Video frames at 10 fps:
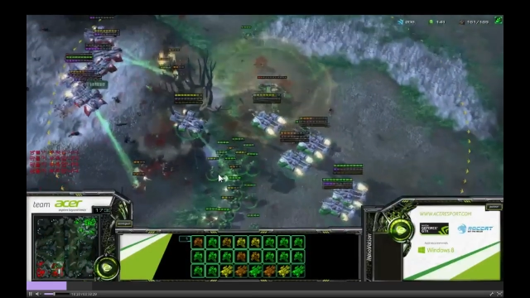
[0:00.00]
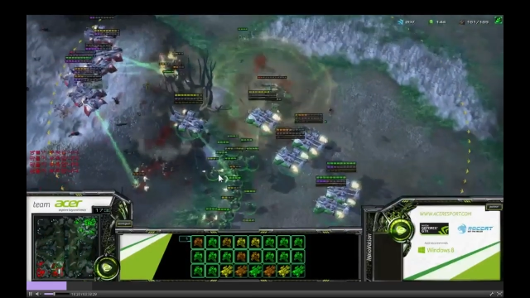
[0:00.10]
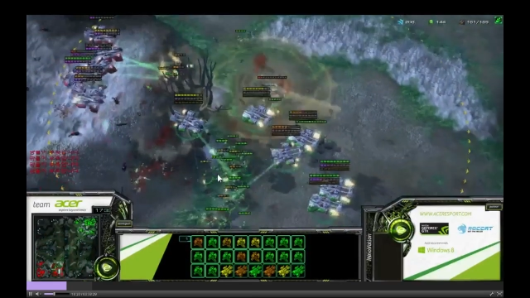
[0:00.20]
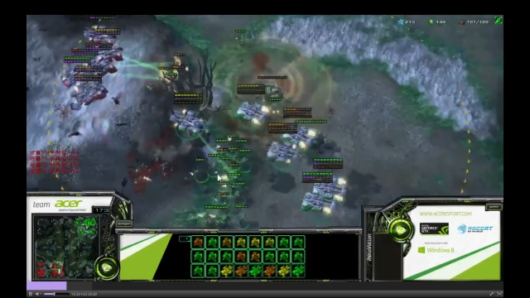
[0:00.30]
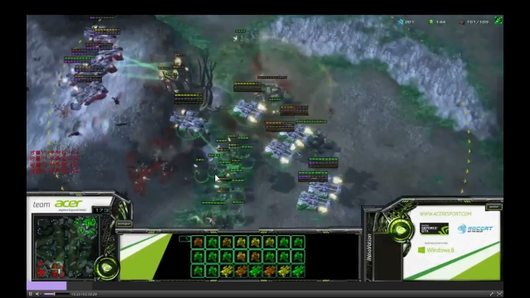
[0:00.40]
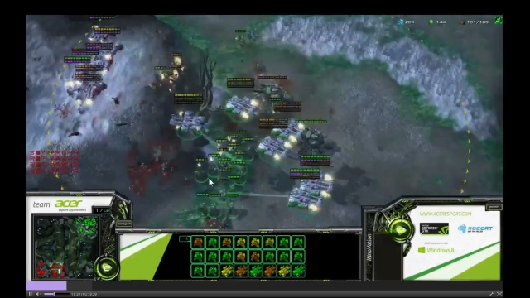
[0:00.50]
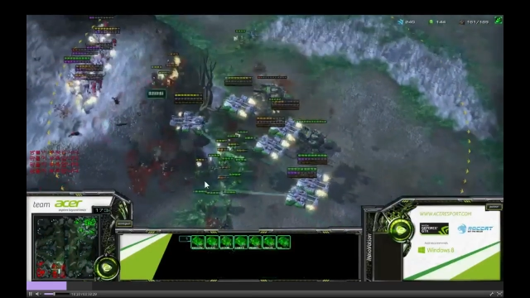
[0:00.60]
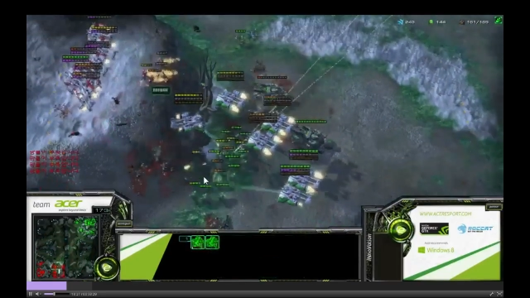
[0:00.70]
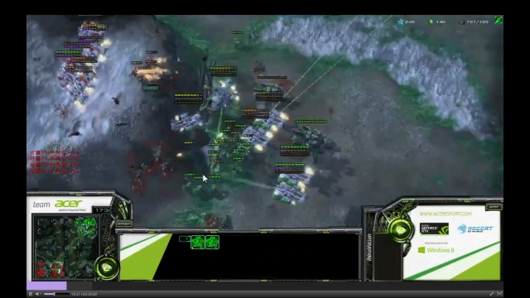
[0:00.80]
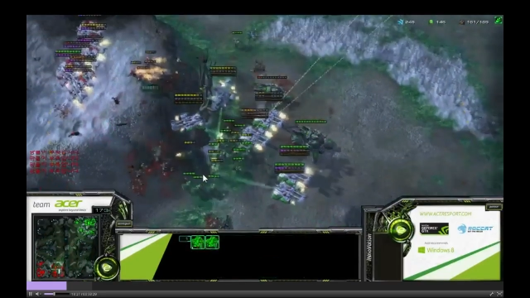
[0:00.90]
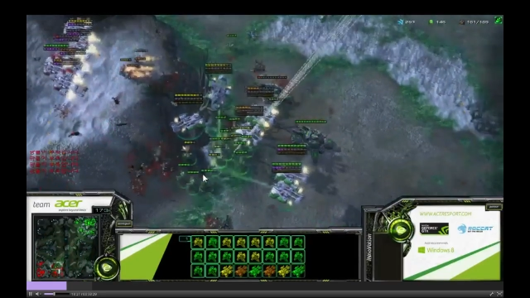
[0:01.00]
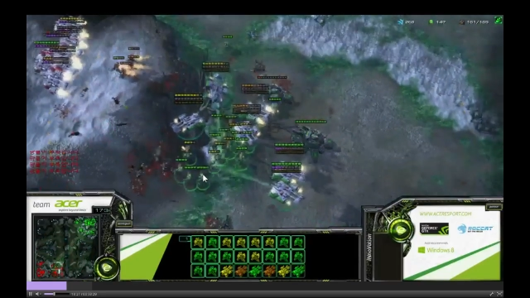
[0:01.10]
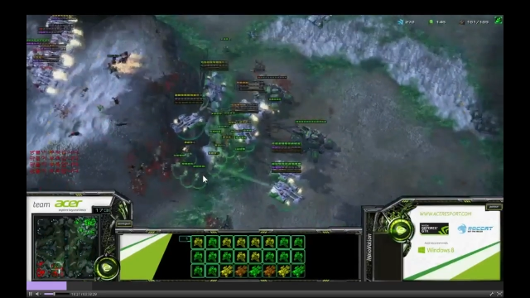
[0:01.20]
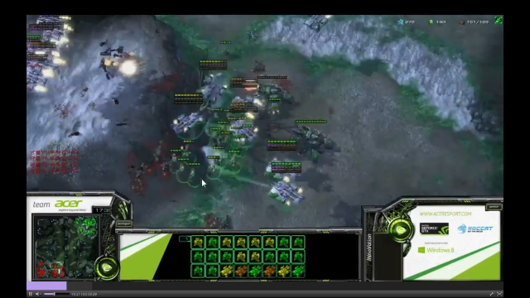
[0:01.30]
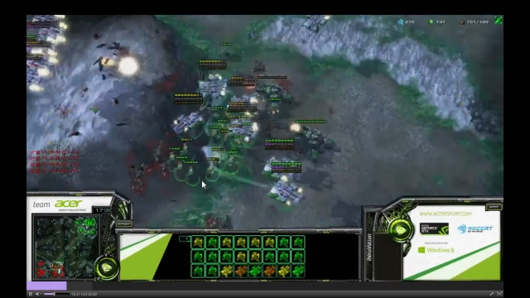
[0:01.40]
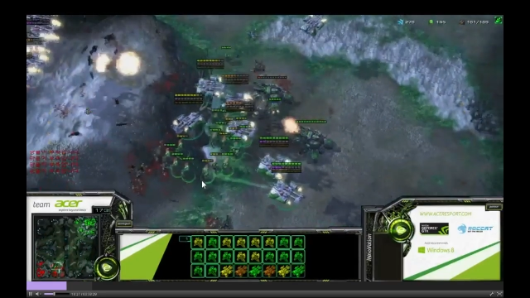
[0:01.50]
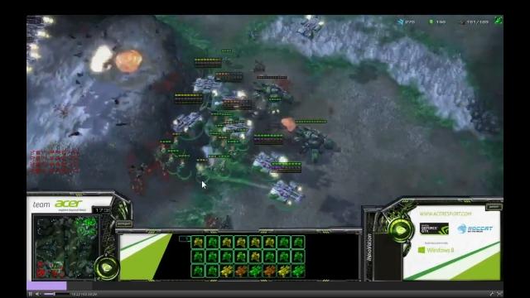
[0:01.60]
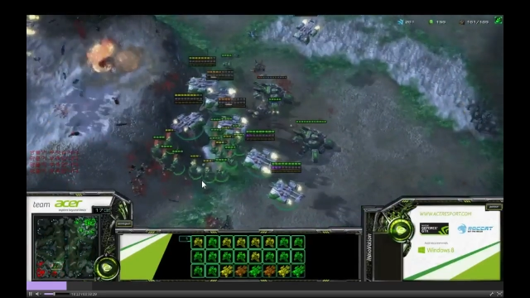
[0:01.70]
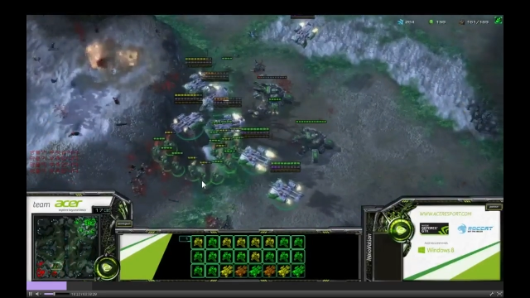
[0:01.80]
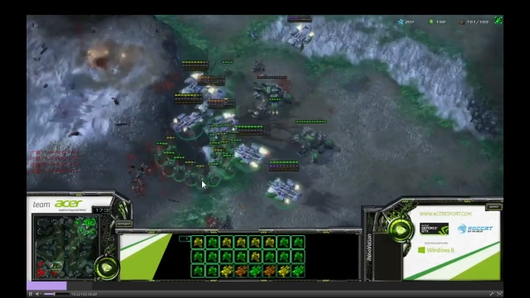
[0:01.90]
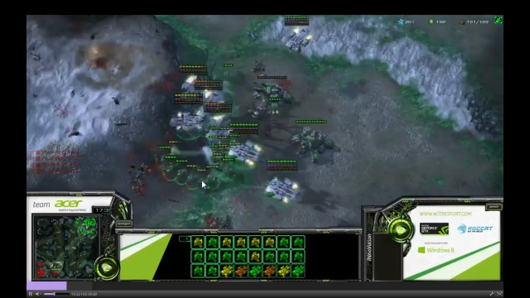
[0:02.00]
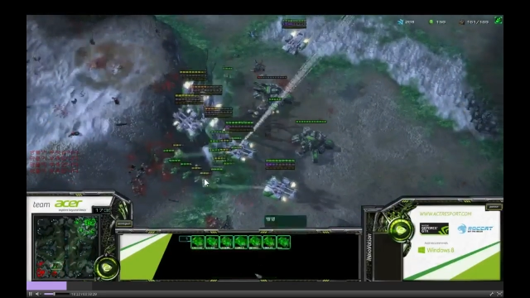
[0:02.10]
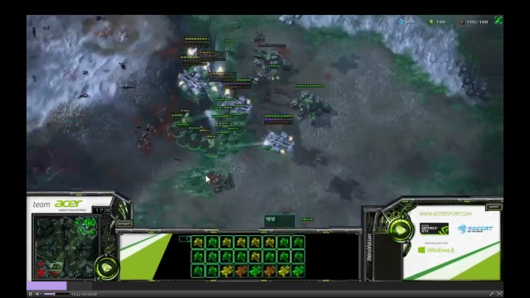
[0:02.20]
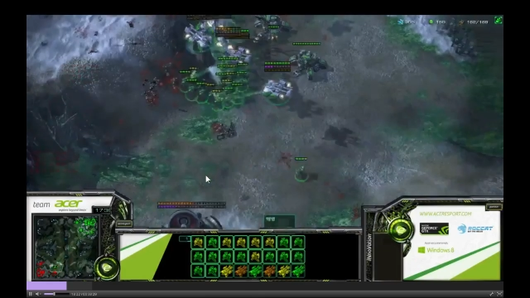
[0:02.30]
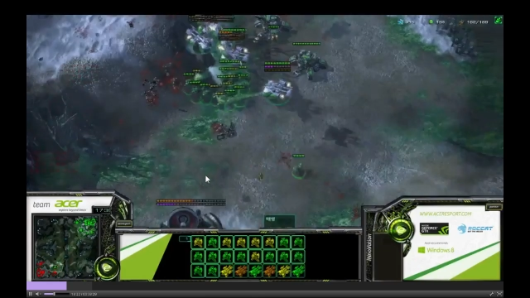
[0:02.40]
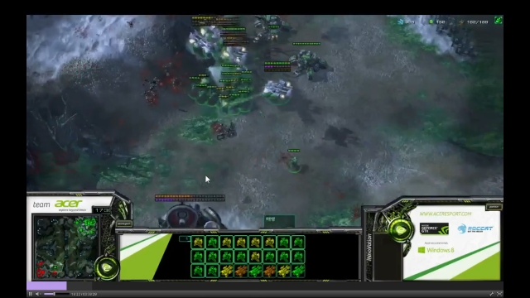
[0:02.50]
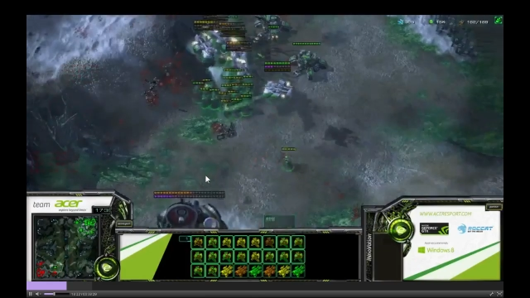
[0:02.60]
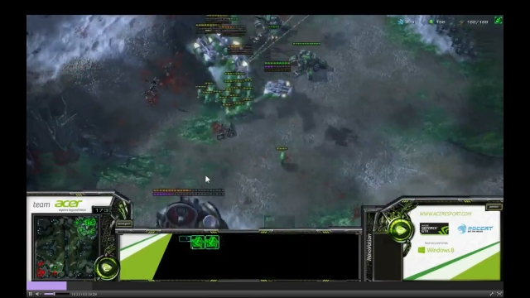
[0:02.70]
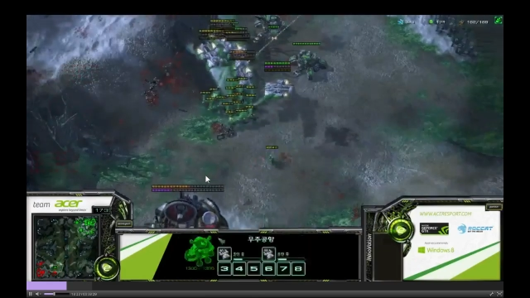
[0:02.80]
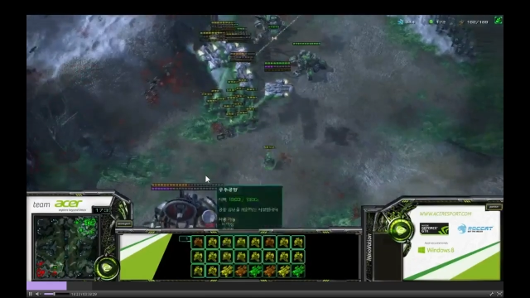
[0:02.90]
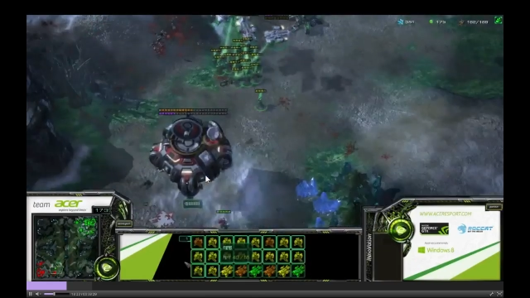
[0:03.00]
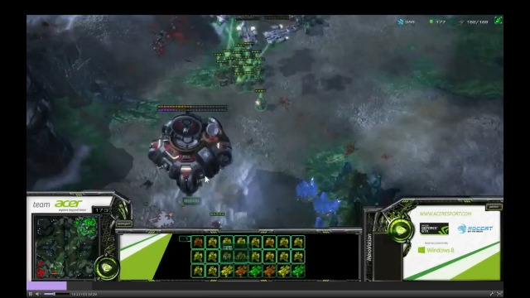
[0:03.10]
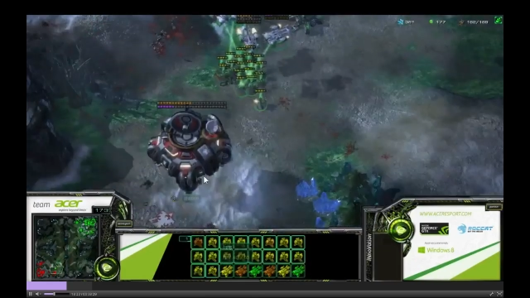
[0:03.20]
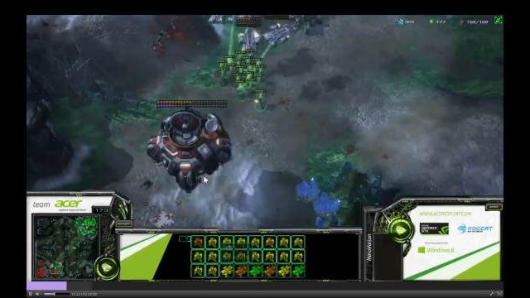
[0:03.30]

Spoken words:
[unreadable: no face in view]